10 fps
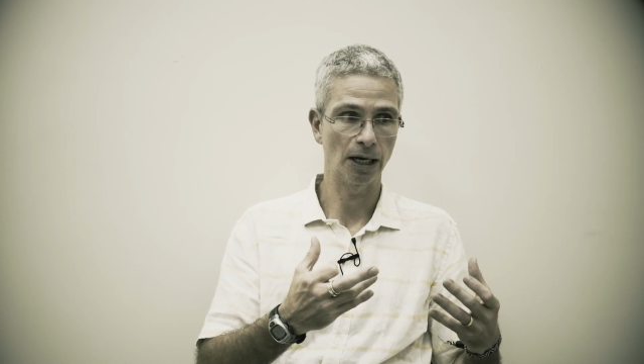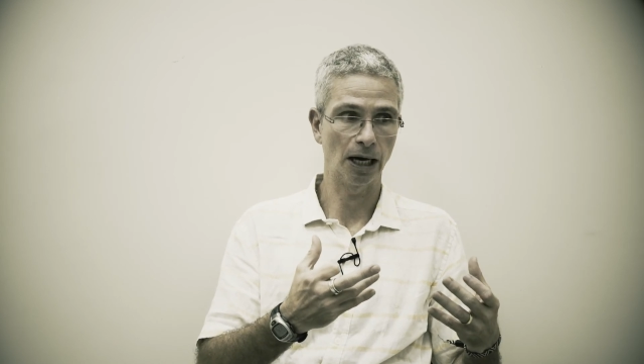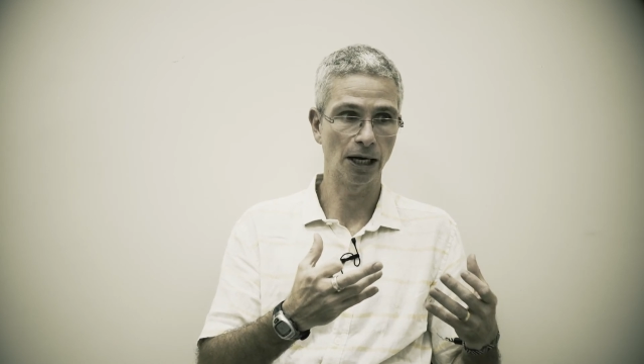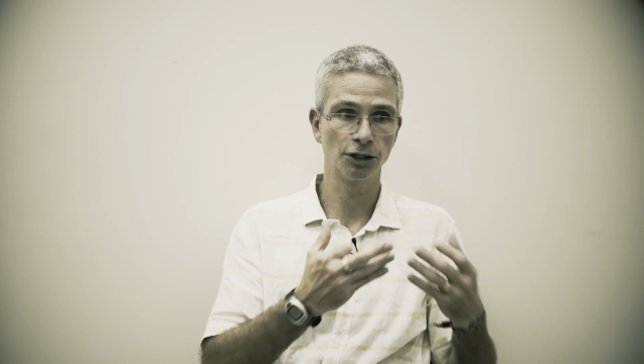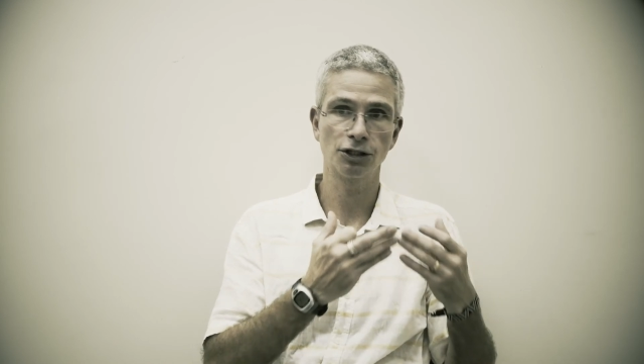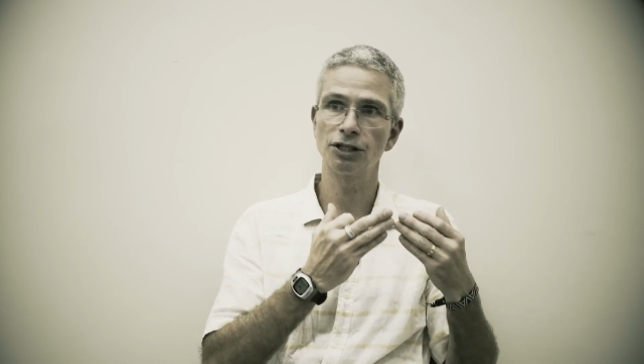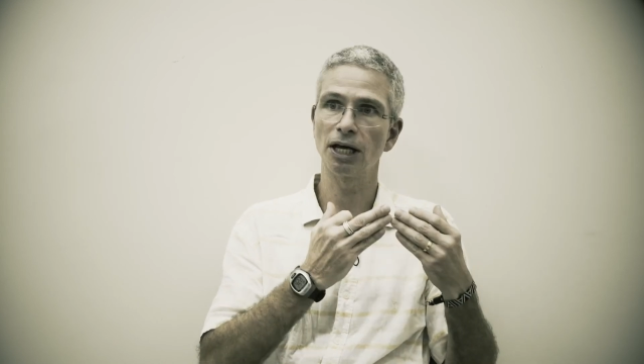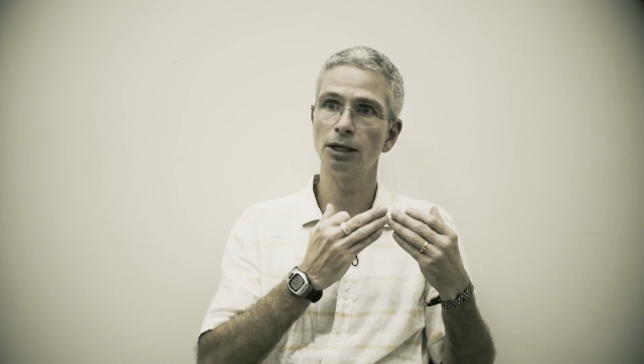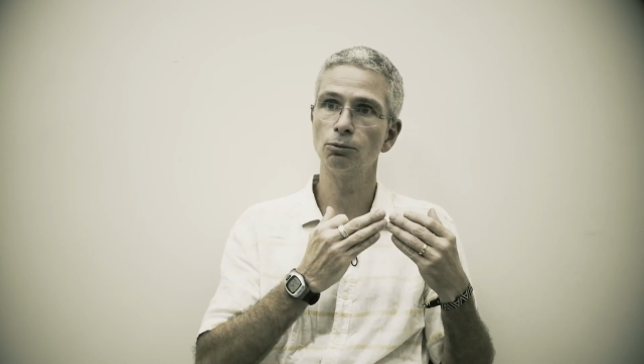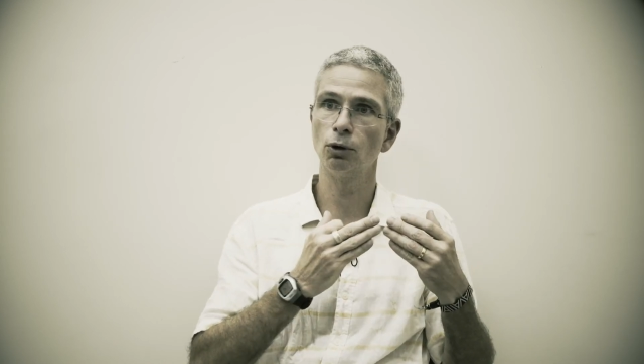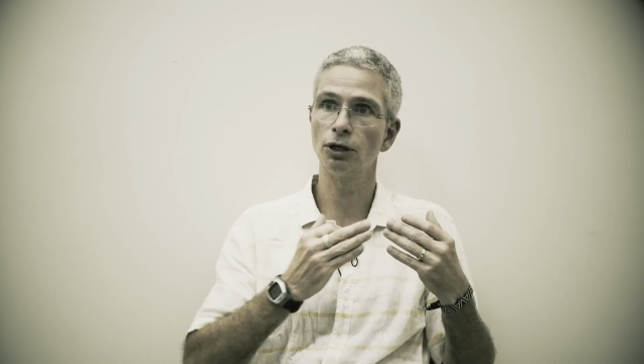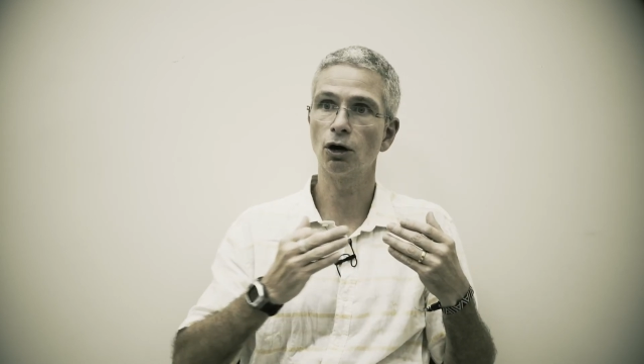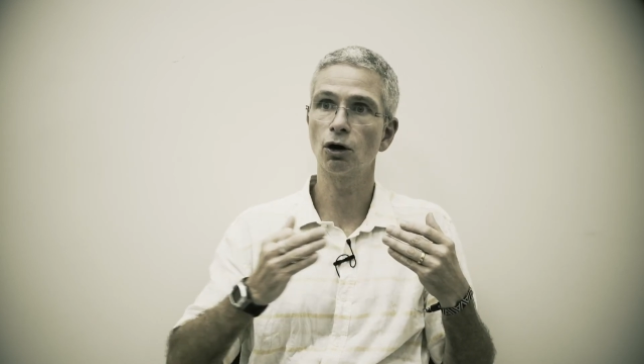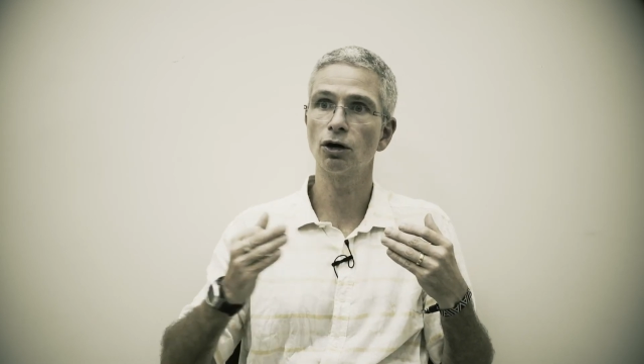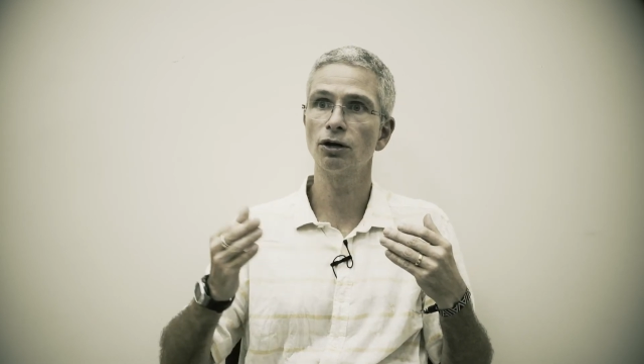Understand what
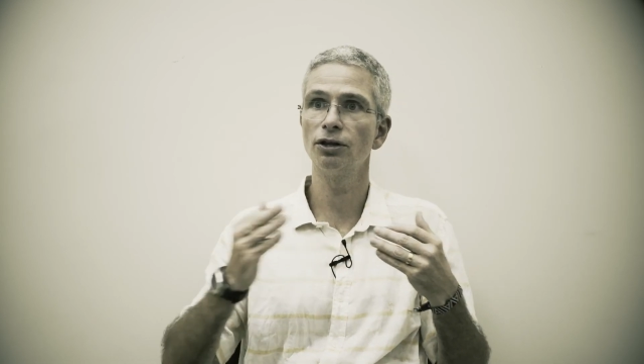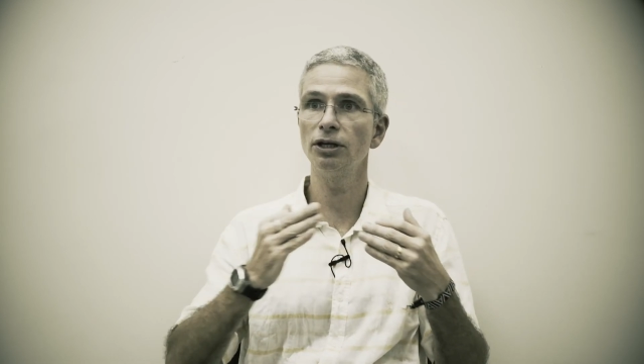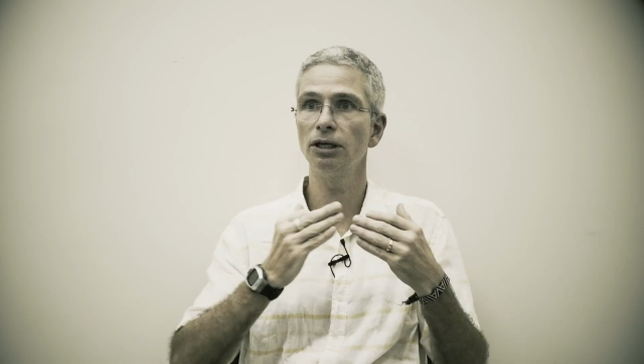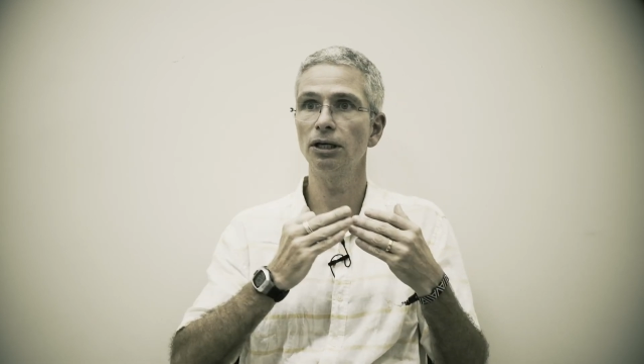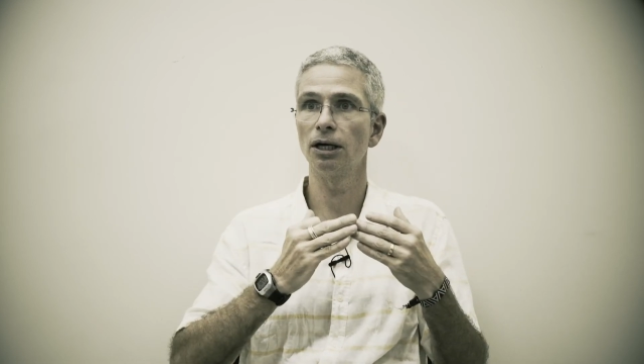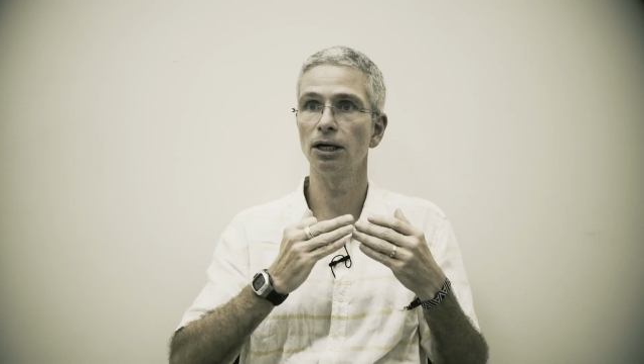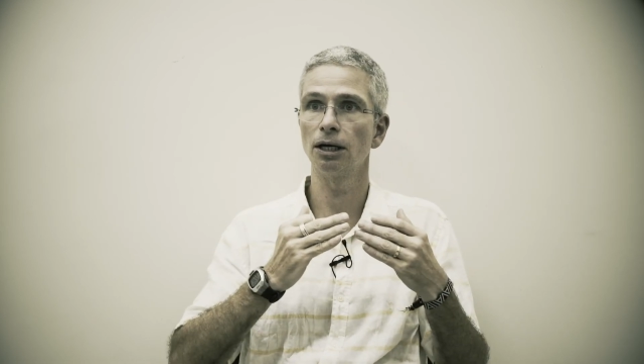are the